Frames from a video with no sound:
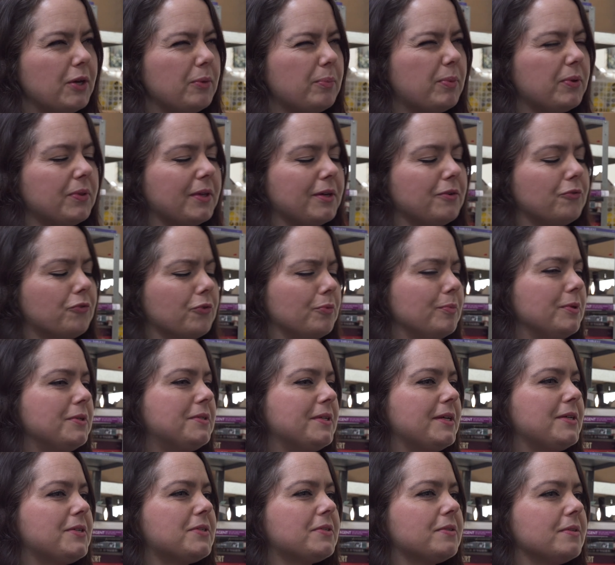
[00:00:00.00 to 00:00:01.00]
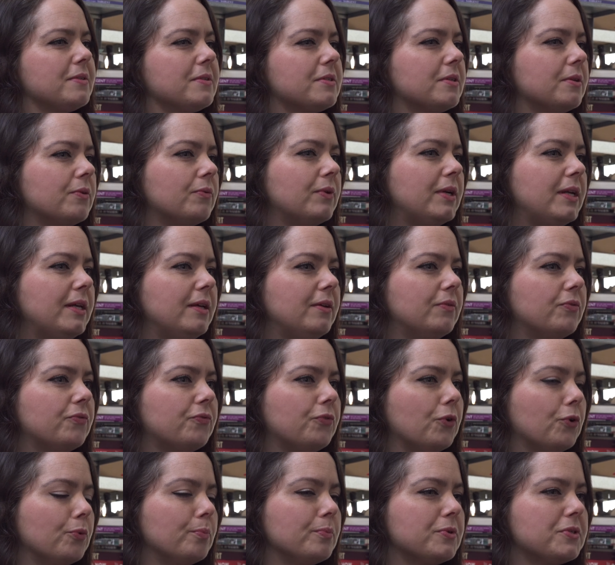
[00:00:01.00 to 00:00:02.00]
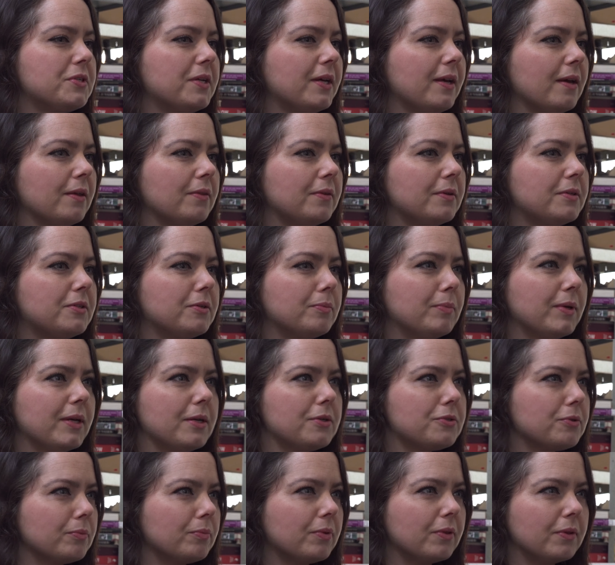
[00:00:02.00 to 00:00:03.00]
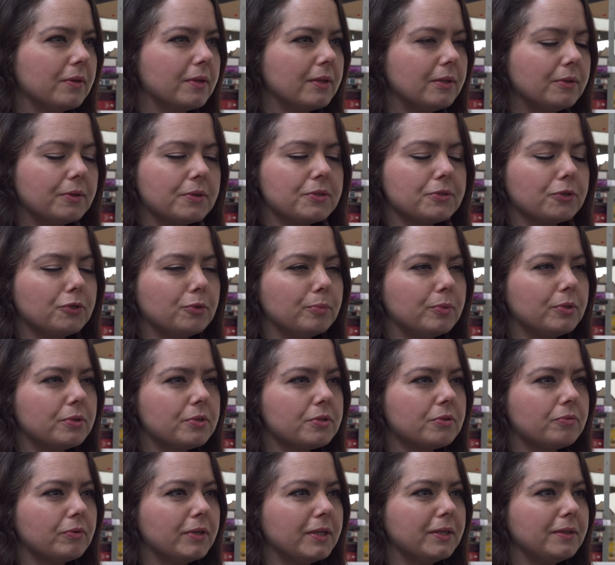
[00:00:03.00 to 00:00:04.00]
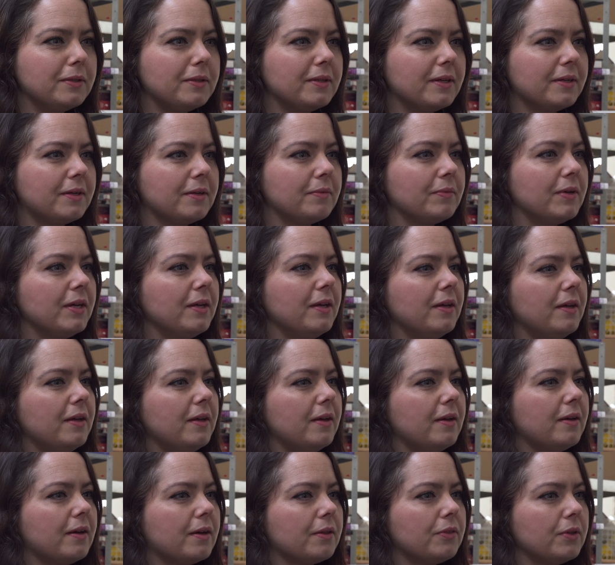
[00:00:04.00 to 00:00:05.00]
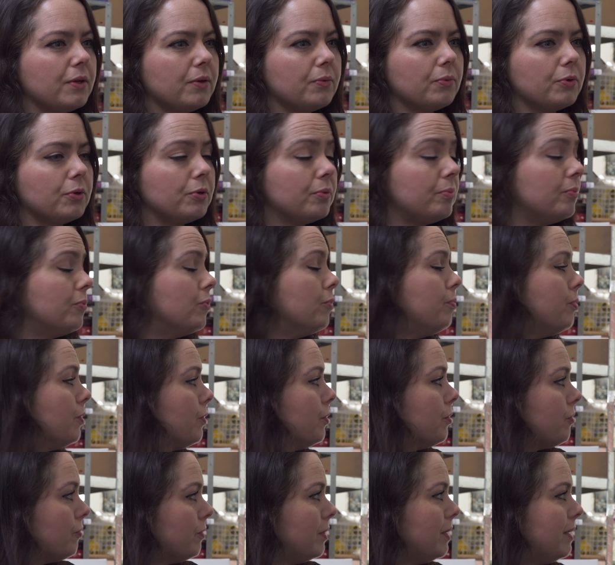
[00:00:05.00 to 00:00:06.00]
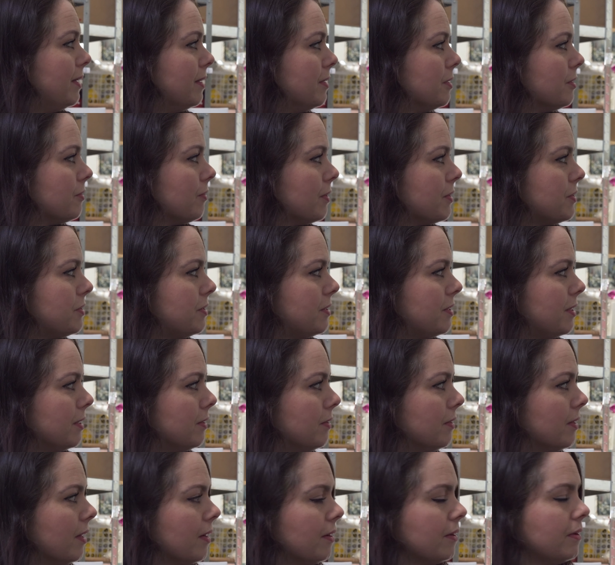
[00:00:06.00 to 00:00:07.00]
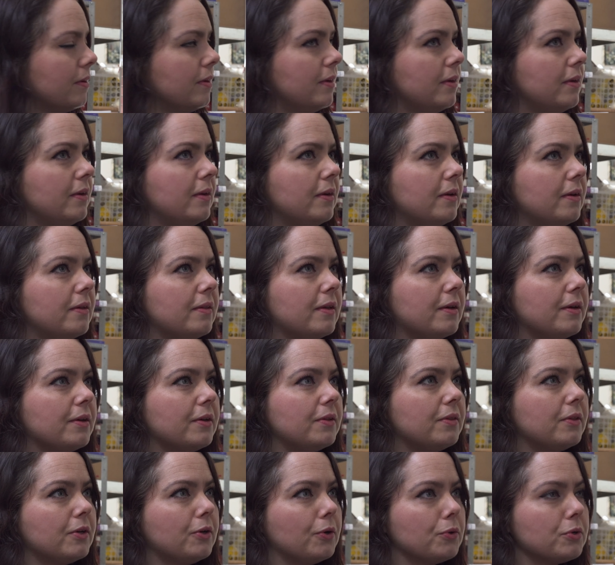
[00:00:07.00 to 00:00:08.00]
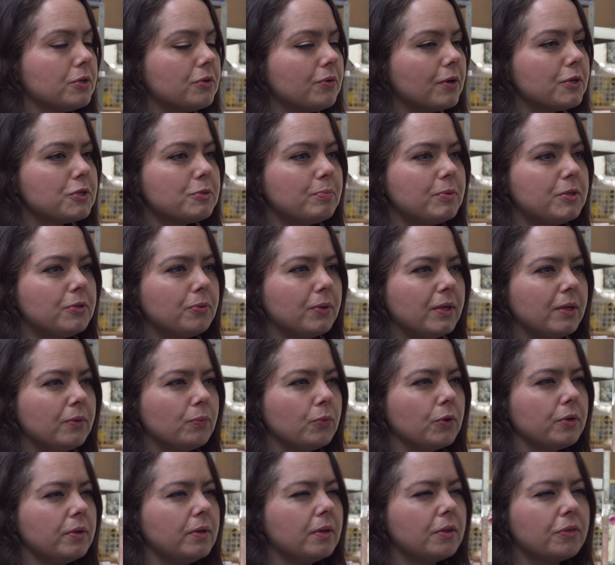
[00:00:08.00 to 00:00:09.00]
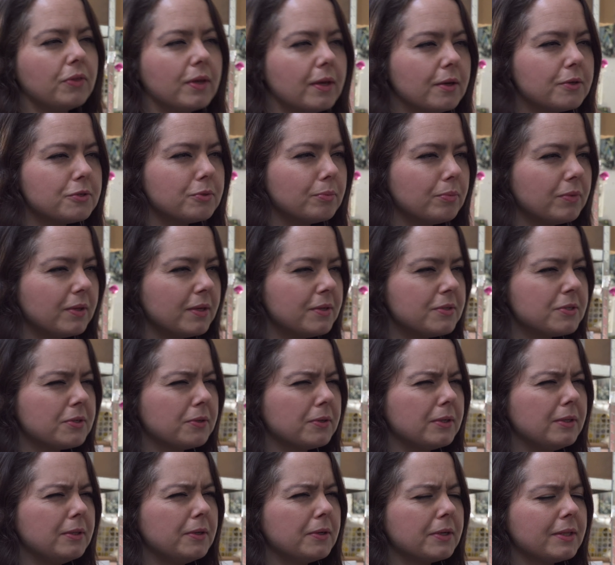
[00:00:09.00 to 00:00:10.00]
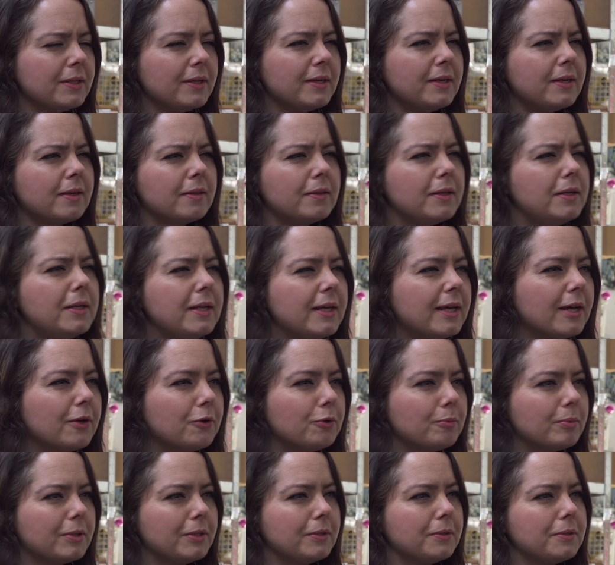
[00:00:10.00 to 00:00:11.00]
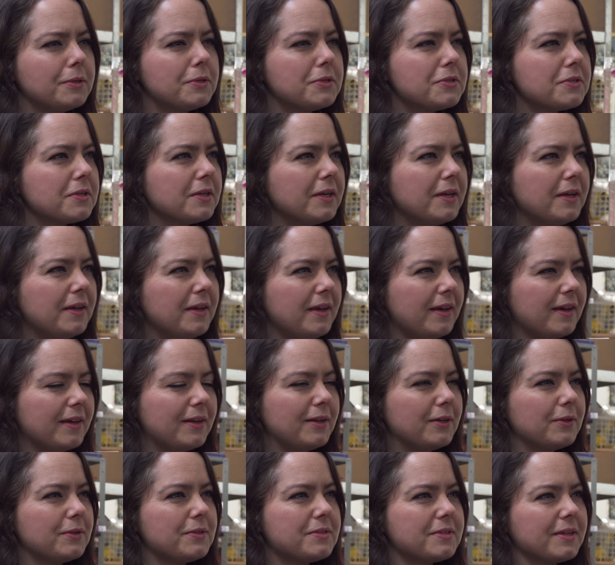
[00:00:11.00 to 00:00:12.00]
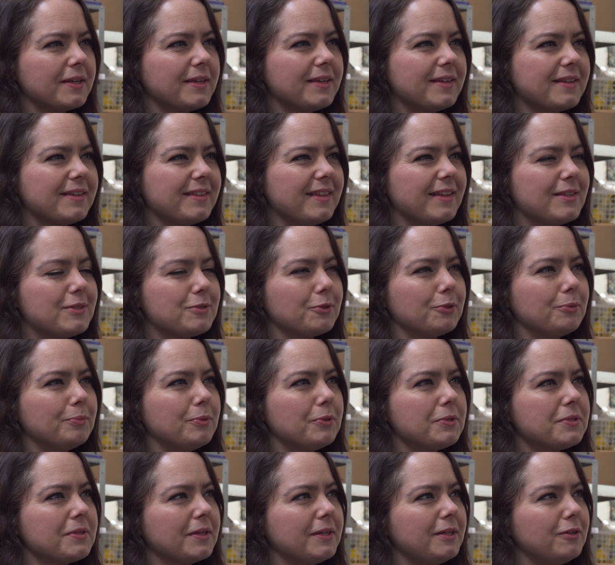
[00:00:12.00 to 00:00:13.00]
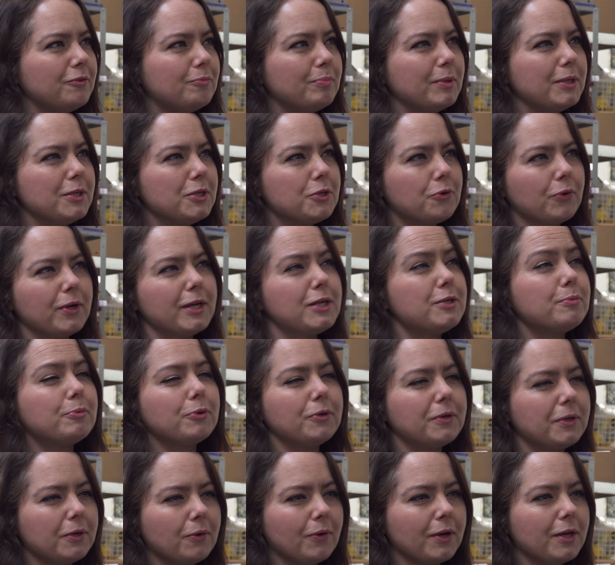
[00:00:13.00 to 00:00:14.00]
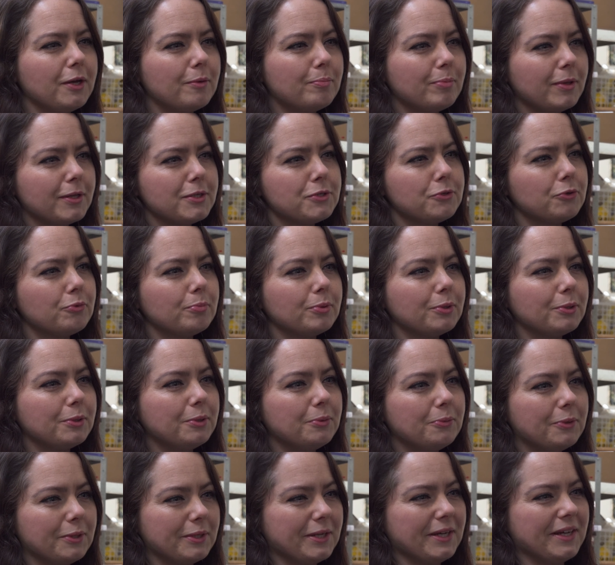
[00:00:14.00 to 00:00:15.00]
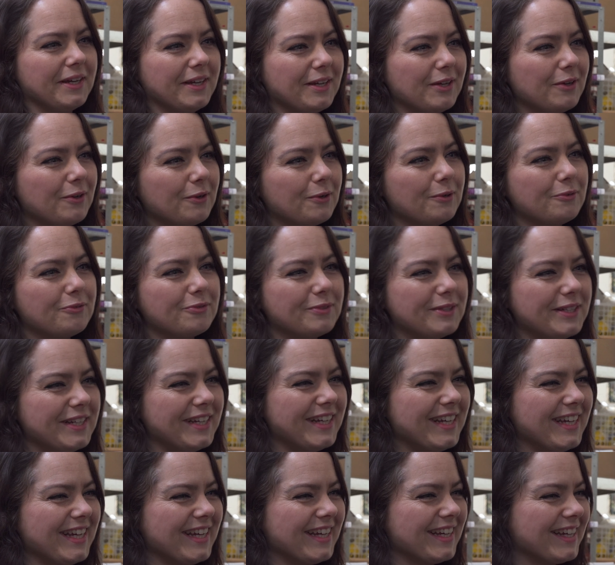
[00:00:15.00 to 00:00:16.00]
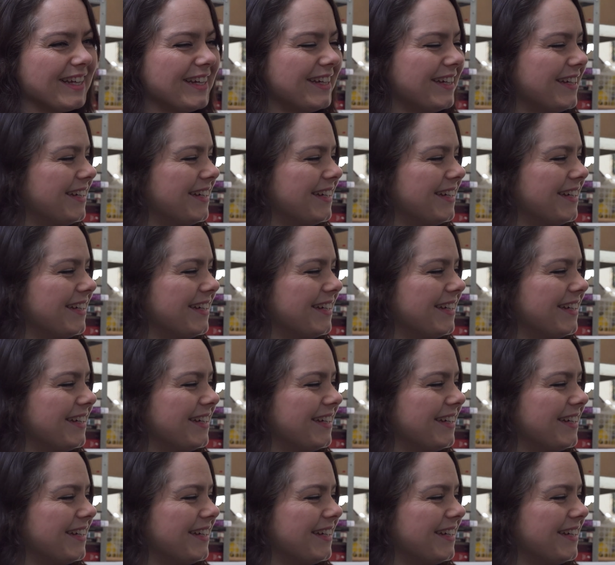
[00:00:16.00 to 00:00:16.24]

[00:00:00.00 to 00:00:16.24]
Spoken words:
but then from a distance it really forms together to make something that looks almost real. And I think we're both really interested in that. The contrast between what you think something's going to look like and then you get up close and it's almost like you've been tricked, but in quite a pleasurable way, hopefully.